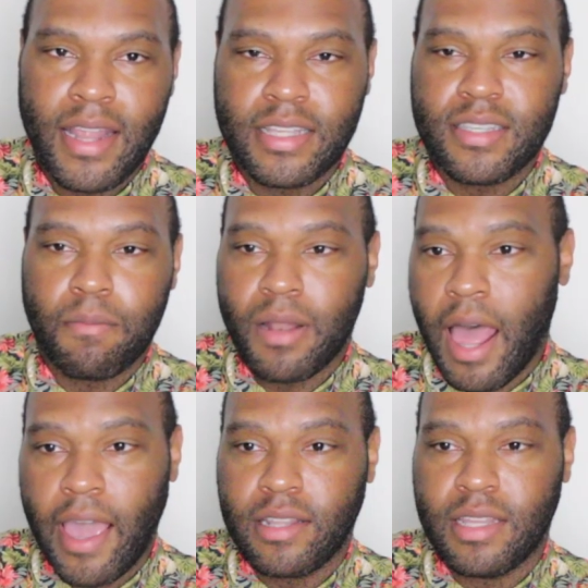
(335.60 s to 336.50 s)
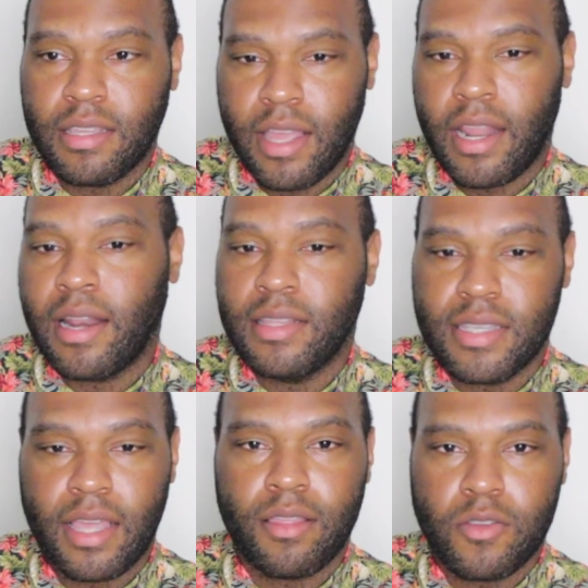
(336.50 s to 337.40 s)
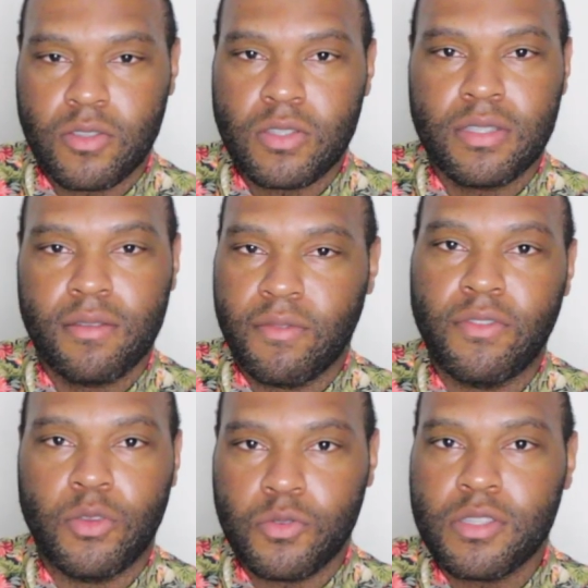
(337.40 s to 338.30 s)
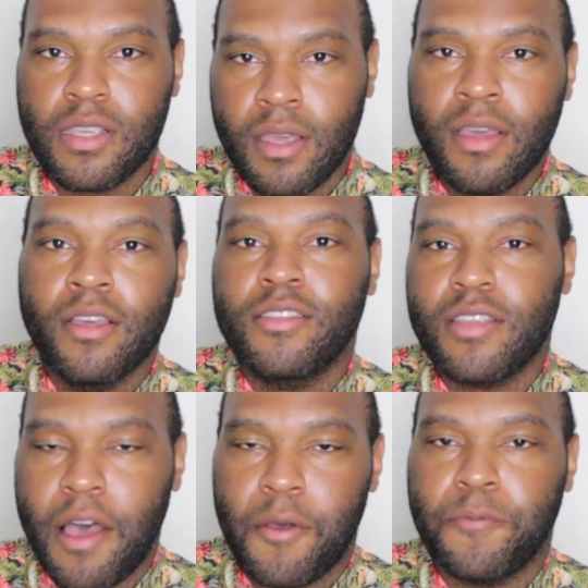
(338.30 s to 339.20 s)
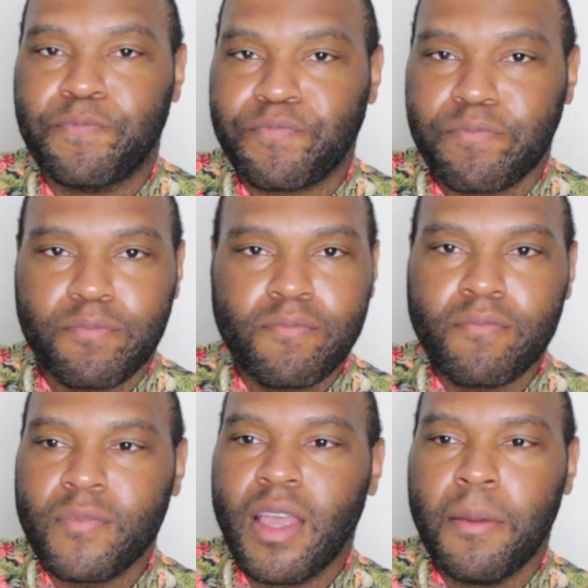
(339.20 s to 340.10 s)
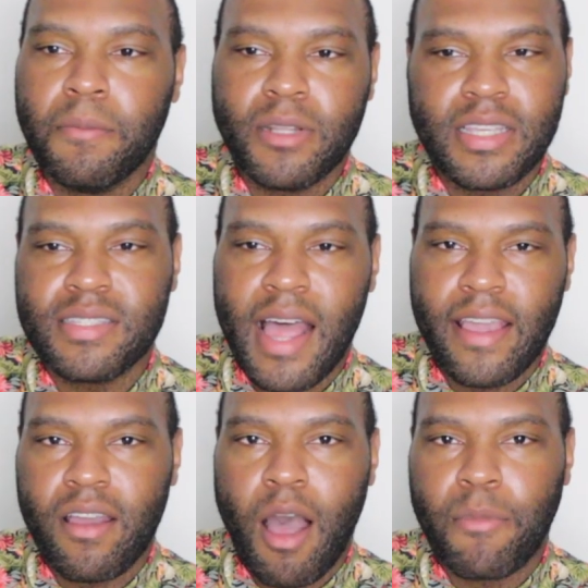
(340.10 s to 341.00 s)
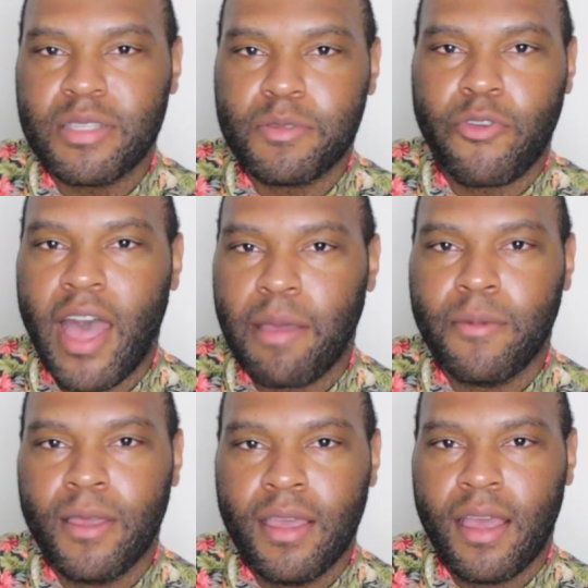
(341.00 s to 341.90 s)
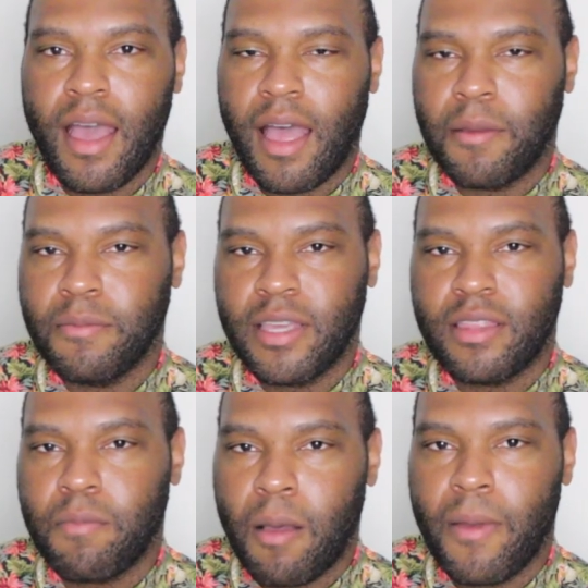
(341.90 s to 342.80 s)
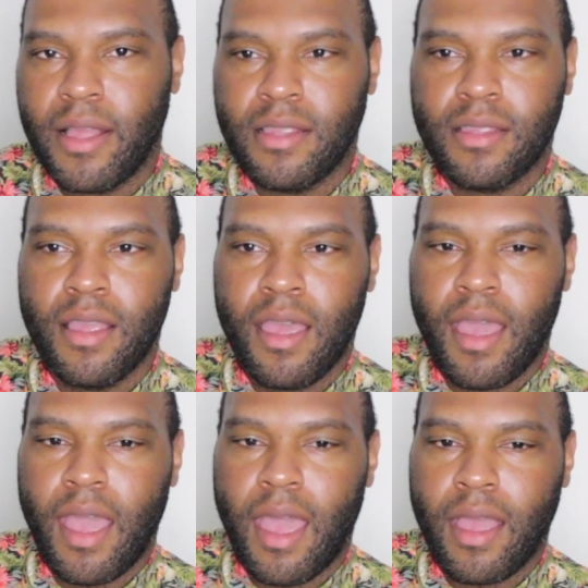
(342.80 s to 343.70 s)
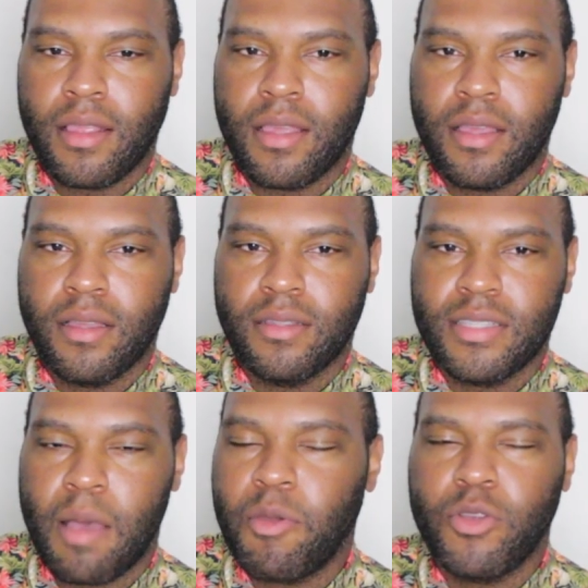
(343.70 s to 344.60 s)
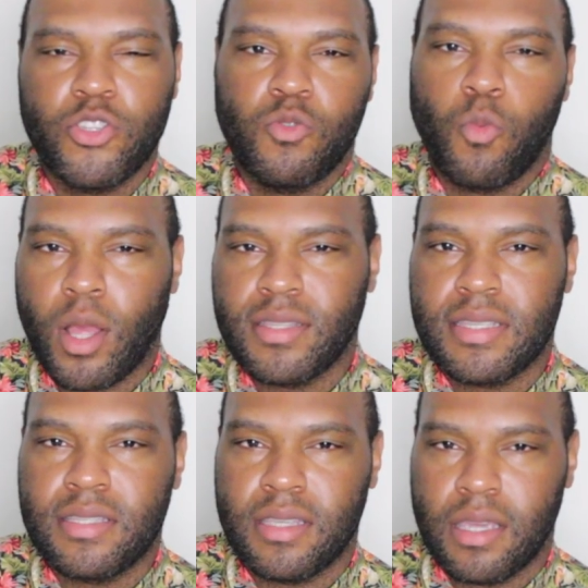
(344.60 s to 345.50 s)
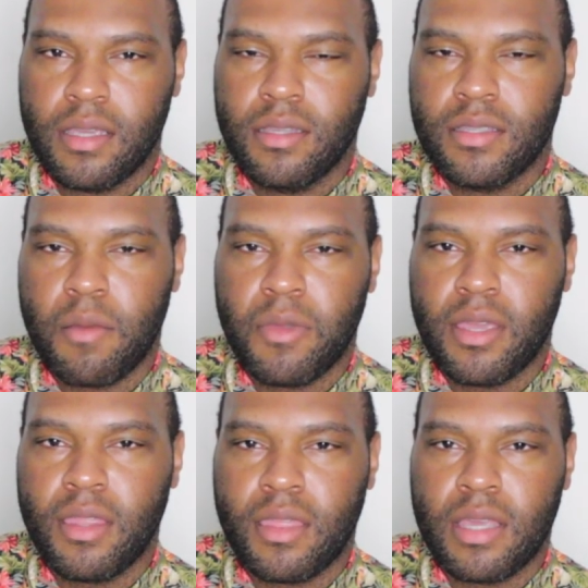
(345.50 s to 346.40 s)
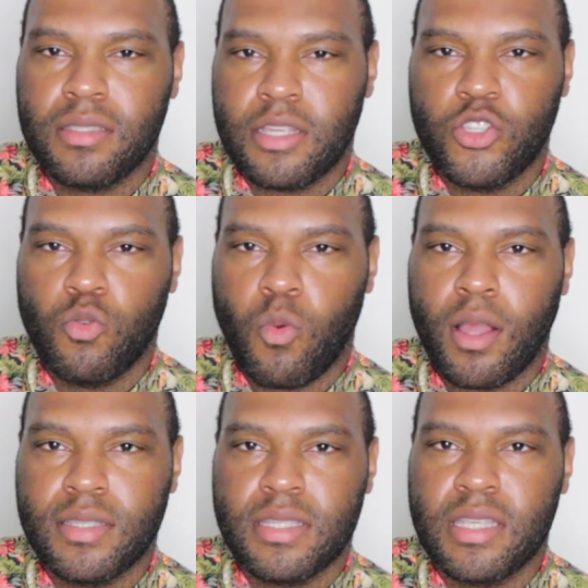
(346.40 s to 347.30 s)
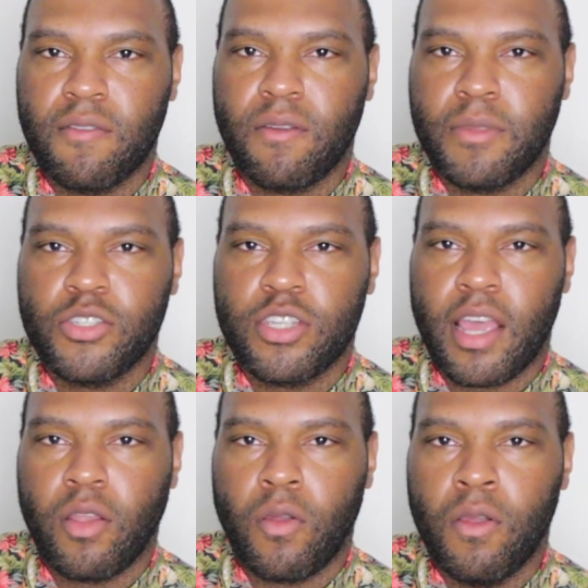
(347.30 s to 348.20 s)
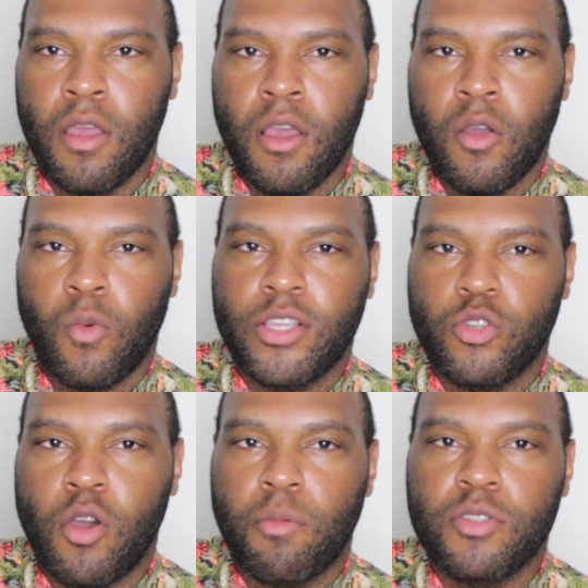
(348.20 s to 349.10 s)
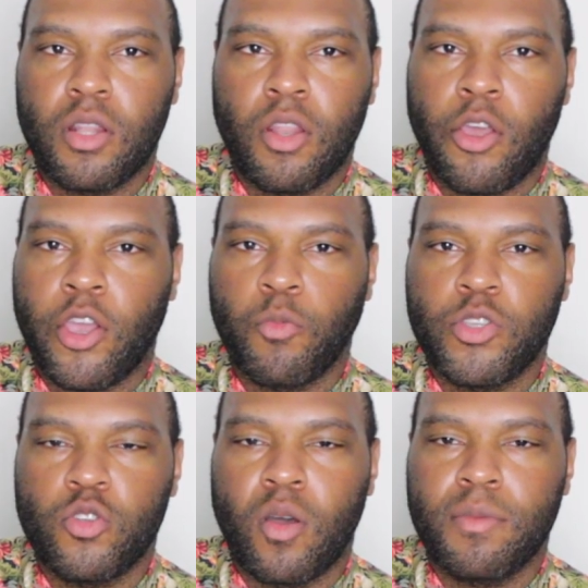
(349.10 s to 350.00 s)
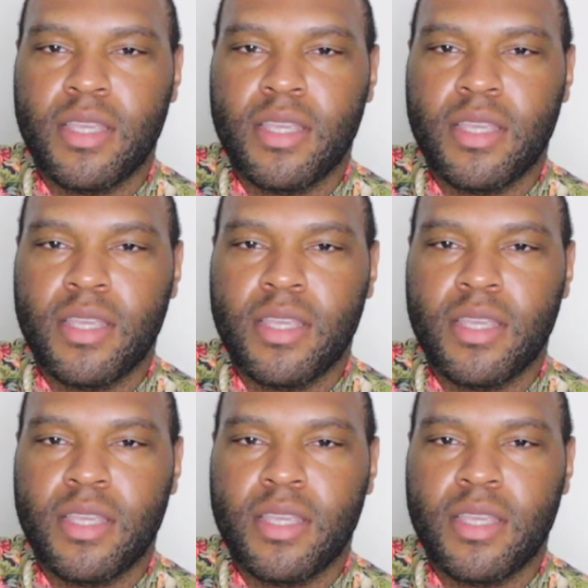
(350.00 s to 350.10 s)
I need to comply and, I need to get those views. So please like, comment, subscribe, um, hit the bell button, and tell me what you want to see. Tell me things that you want to see from this channel, what you hope to learn, what you